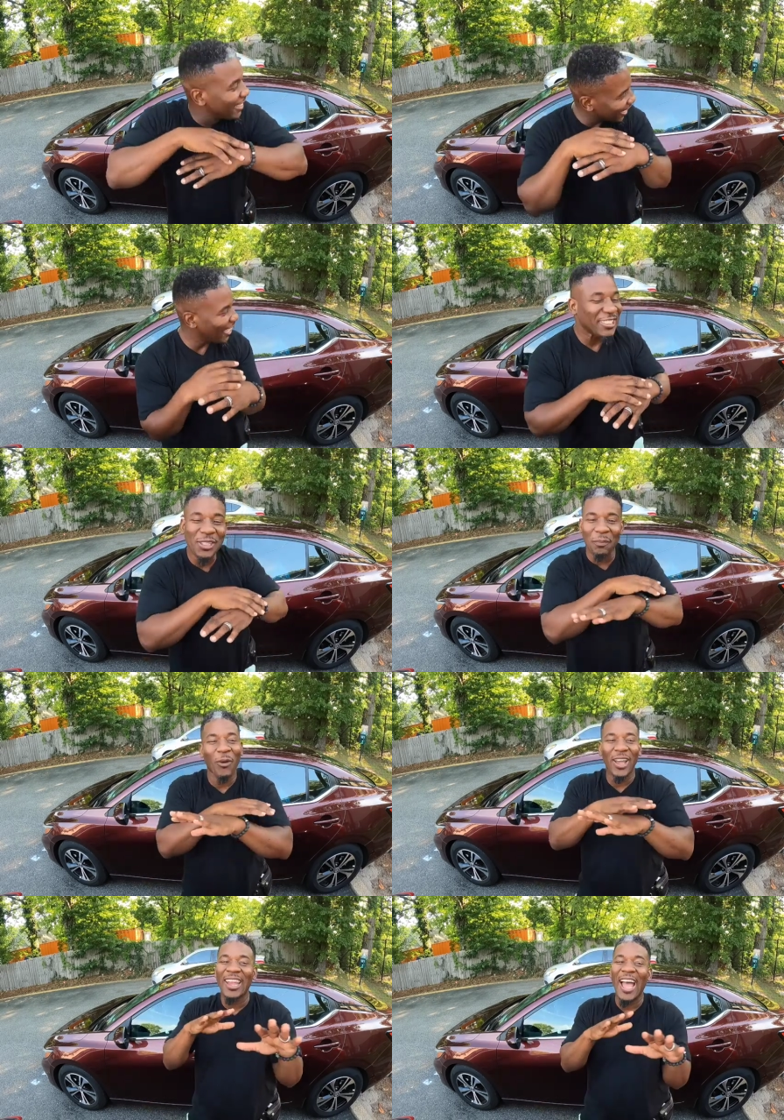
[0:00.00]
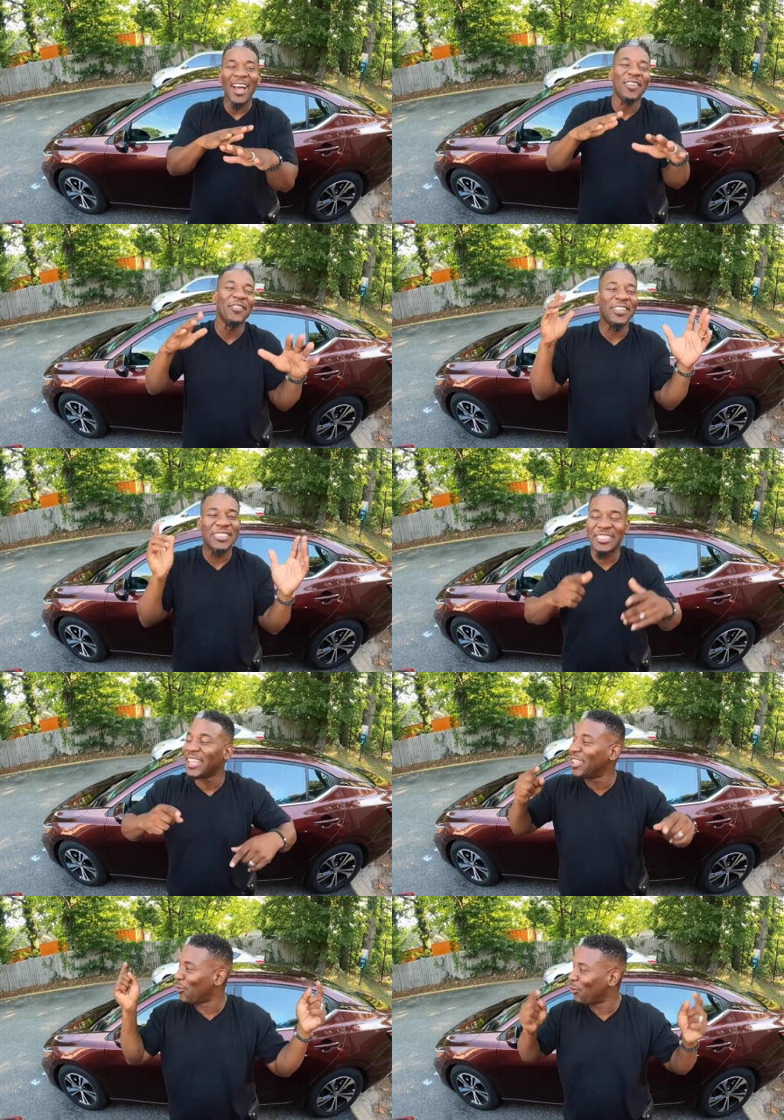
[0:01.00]
Yes, your boy live in
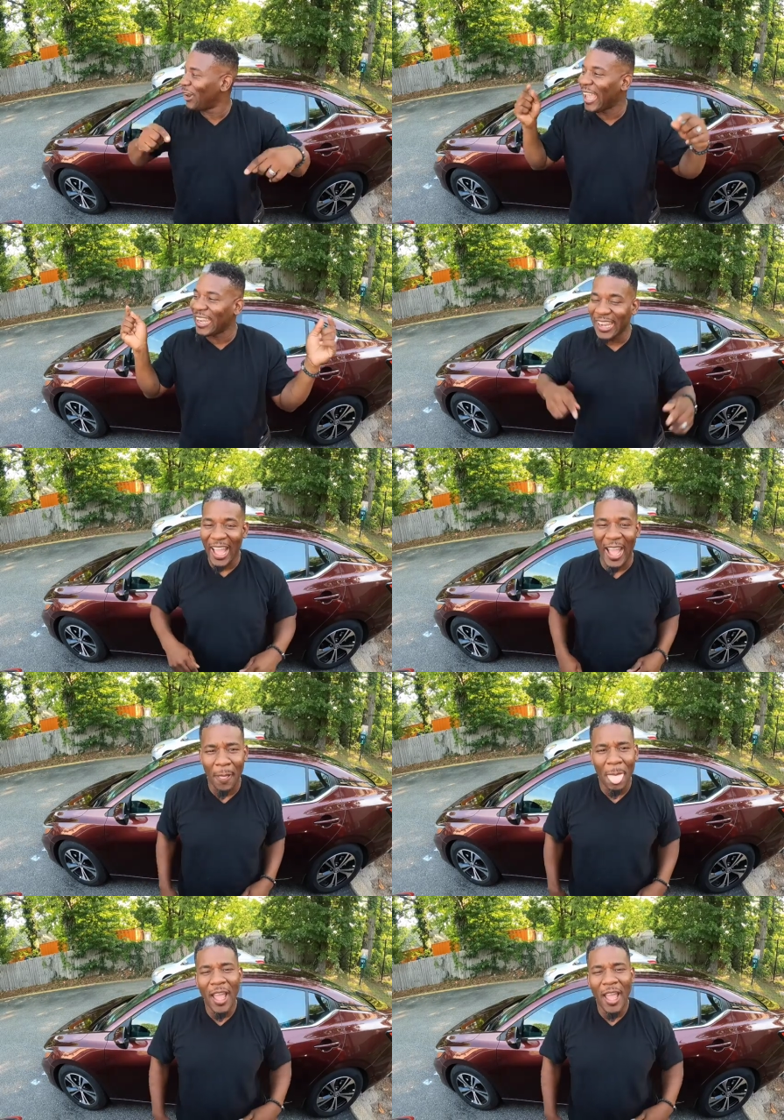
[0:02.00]
Virginia right now.